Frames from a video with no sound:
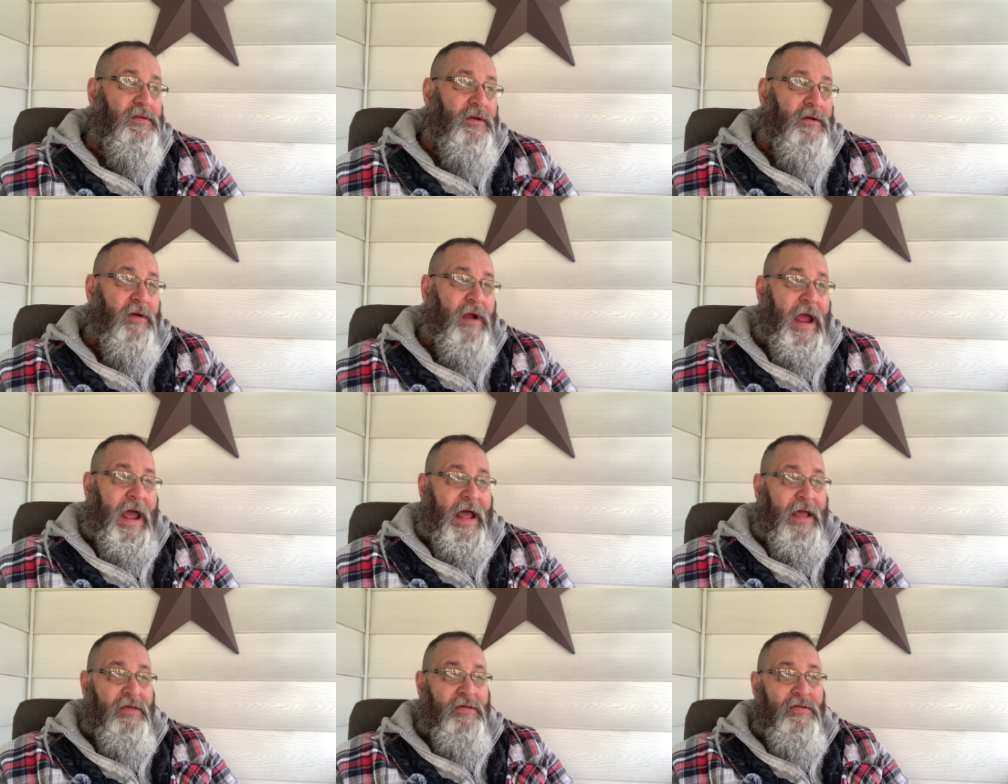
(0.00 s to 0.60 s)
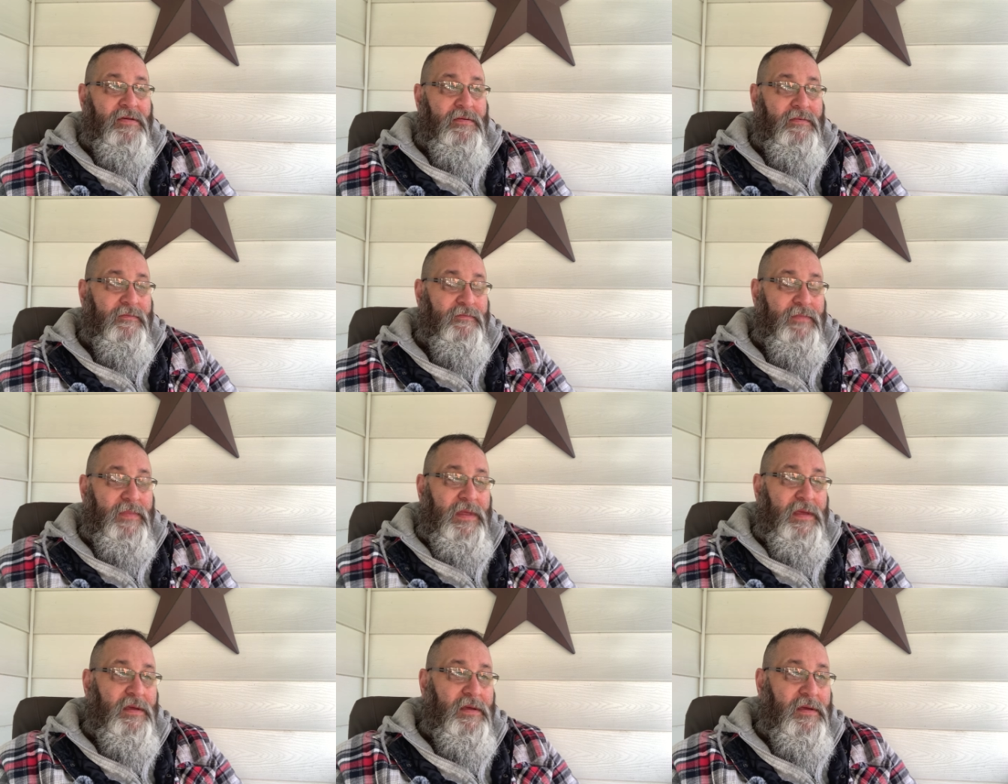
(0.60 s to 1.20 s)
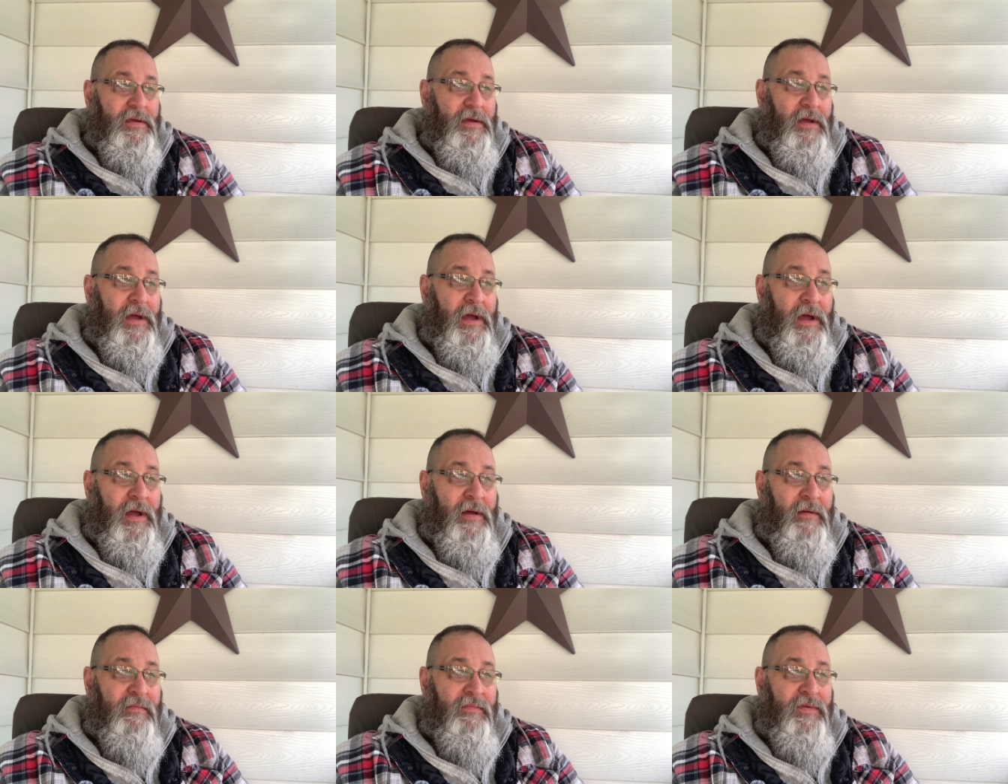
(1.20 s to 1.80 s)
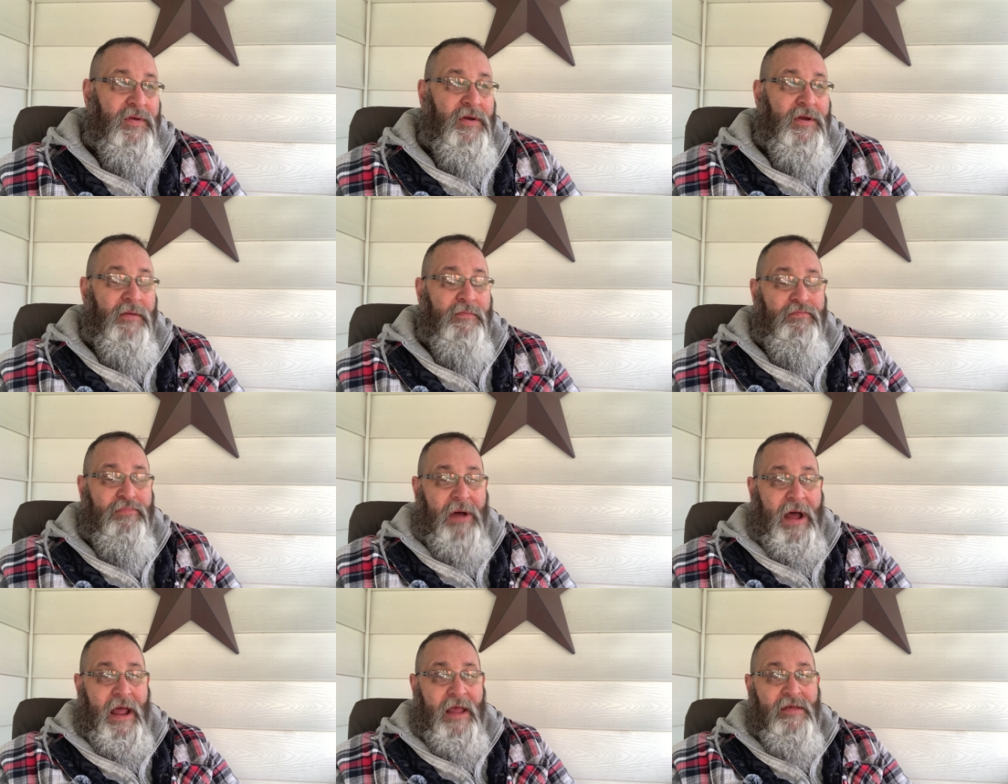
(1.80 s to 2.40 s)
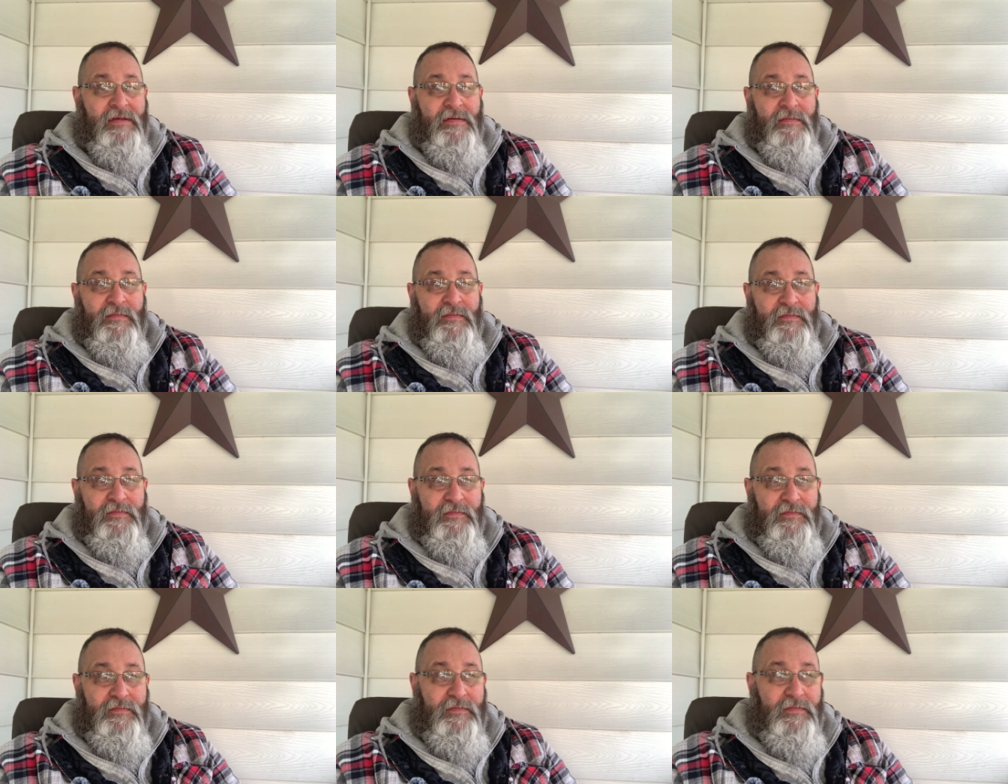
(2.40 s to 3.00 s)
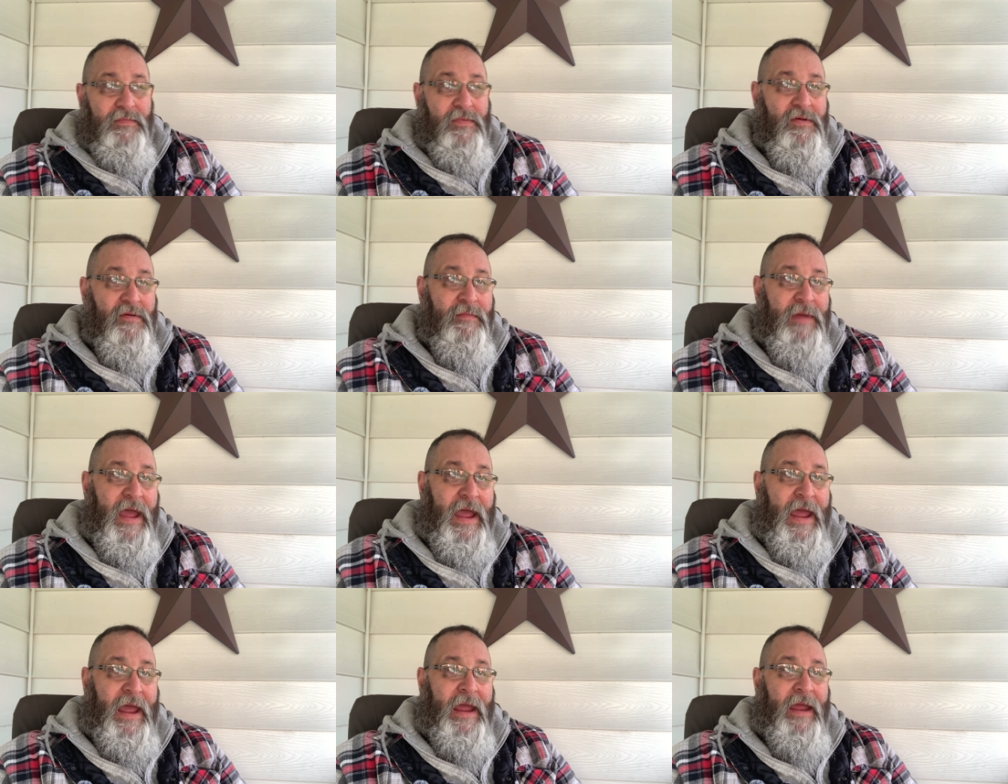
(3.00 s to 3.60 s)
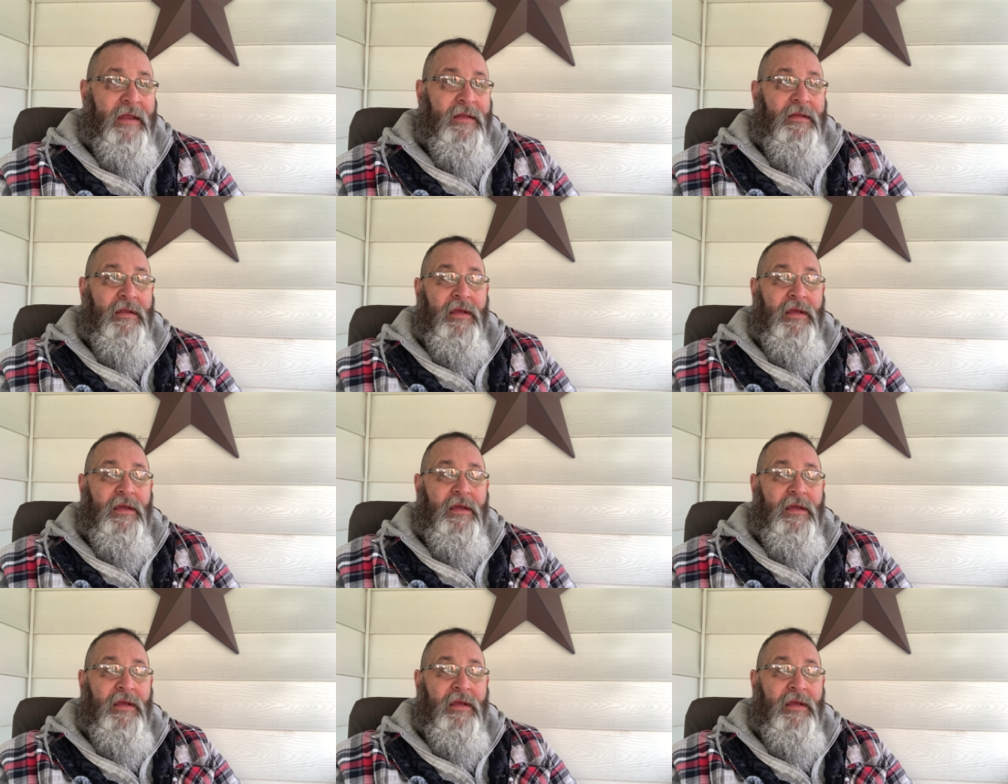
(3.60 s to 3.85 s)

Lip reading: the grass. You can buy some hay